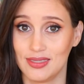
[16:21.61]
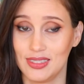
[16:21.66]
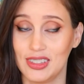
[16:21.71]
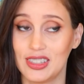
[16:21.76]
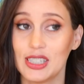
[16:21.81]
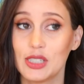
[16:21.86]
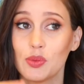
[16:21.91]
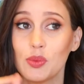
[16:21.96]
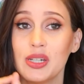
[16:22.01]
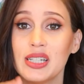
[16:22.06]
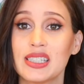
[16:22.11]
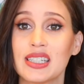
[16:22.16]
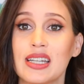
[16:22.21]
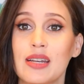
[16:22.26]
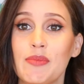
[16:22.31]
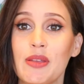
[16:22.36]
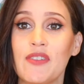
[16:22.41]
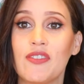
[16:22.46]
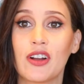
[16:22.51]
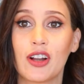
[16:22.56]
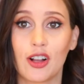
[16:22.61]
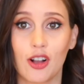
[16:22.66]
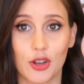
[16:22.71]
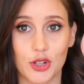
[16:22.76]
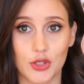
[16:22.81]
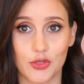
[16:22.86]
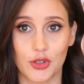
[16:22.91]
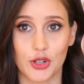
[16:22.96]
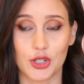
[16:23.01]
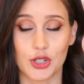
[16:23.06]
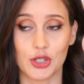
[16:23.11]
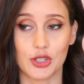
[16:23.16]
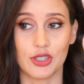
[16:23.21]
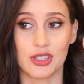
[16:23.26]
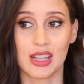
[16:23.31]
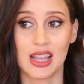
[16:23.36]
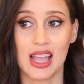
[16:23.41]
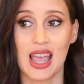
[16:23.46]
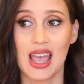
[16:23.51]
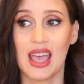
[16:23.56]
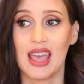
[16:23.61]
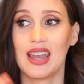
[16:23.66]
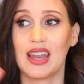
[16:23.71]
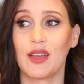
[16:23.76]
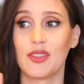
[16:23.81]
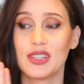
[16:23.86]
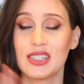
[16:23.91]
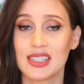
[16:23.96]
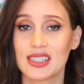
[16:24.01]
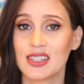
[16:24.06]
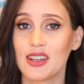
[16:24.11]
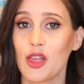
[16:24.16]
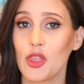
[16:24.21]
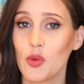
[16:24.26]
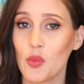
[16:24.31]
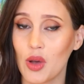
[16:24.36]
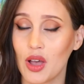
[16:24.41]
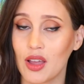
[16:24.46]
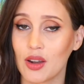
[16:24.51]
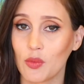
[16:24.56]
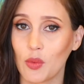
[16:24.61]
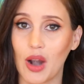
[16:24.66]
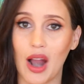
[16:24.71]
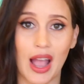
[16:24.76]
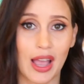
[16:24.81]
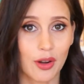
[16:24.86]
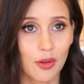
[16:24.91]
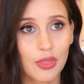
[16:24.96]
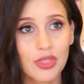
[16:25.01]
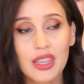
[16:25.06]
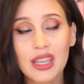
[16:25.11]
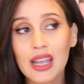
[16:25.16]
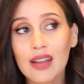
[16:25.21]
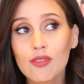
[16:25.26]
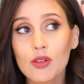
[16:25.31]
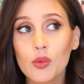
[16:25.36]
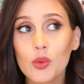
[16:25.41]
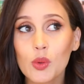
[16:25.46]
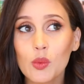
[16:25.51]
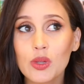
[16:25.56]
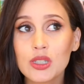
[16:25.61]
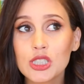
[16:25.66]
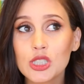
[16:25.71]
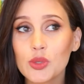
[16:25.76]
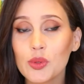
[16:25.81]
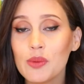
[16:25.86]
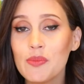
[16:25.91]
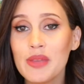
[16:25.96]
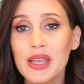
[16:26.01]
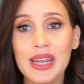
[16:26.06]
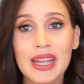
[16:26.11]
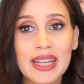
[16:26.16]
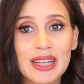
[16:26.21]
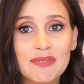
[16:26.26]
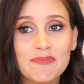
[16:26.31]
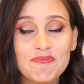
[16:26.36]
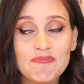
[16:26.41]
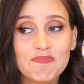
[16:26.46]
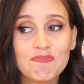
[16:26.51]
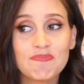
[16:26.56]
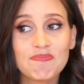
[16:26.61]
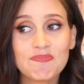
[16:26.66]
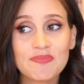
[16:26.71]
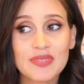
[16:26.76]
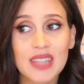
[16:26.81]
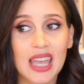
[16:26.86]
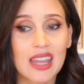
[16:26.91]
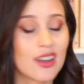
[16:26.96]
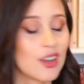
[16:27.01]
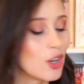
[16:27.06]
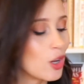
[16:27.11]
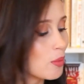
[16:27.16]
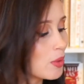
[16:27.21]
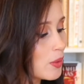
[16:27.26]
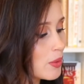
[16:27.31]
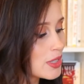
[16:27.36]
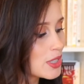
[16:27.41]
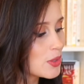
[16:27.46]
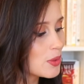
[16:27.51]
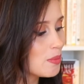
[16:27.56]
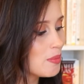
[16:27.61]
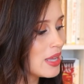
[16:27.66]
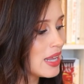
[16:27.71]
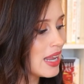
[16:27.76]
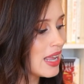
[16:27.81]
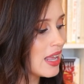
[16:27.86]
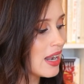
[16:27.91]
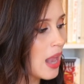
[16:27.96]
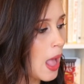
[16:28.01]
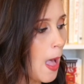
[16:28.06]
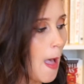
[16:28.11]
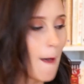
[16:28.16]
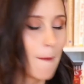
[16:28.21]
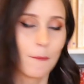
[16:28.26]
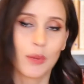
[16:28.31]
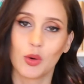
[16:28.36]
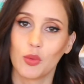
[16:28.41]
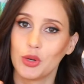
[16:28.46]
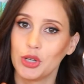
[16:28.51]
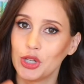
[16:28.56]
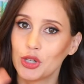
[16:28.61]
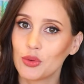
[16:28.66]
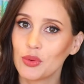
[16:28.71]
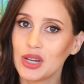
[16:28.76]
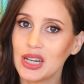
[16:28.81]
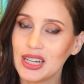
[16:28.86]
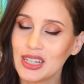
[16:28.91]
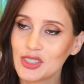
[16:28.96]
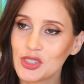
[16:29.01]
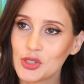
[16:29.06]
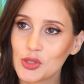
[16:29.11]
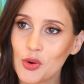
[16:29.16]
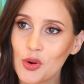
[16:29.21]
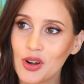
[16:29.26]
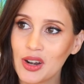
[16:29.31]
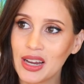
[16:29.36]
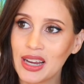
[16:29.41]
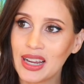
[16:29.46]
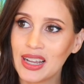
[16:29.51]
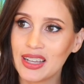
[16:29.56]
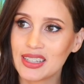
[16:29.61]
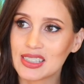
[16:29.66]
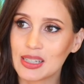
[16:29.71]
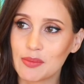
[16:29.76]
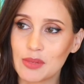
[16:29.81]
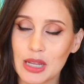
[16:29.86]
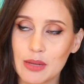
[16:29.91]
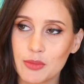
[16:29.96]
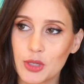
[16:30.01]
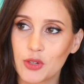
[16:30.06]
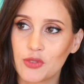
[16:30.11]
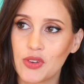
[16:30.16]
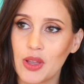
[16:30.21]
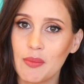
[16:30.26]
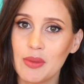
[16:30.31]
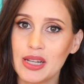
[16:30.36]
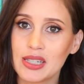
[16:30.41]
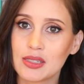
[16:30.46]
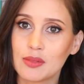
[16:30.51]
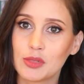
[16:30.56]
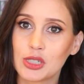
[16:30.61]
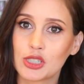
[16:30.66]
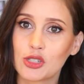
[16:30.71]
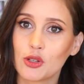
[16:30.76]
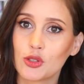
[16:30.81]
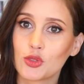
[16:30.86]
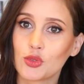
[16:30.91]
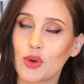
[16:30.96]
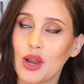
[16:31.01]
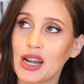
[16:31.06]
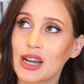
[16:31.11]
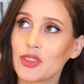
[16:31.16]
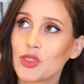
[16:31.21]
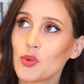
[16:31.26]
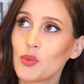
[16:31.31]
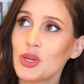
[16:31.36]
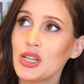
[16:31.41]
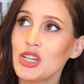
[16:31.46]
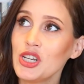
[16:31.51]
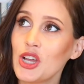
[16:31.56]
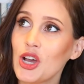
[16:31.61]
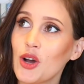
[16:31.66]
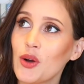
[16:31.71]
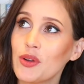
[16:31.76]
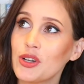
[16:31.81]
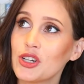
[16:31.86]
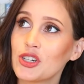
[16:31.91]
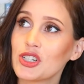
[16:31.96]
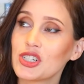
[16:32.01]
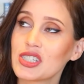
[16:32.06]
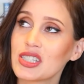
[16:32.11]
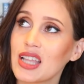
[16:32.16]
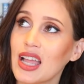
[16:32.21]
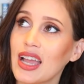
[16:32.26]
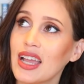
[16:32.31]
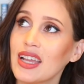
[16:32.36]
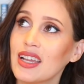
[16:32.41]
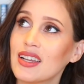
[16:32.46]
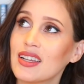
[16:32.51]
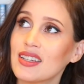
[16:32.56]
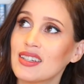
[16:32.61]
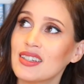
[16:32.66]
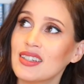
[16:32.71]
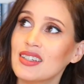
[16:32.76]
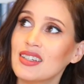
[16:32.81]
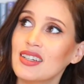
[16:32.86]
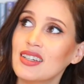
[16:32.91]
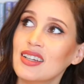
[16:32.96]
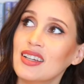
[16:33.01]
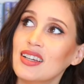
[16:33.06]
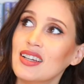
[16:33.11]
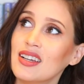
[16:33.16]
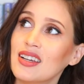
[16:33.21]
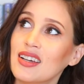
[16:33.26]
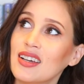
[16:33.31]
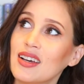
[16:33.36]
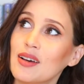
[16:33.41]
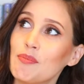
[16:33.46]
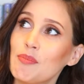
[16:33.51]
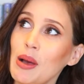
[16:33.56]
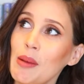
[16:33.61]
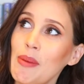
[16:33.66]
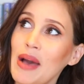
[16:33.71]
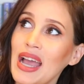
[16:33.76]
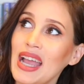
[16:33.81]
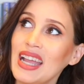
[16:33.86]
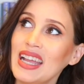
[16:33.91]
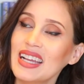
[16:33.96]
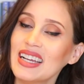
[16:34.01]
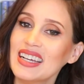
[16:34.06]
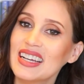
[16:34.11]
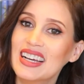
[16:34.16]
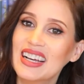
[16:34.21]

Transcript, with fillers: This one is going to be very controversial. Now, this is another one where I don't think everyone wants to admit it. Nobody wants to admit it. But when you're reading a story, sometimes your feminism just goes right out the window and you're just like, bye-bye.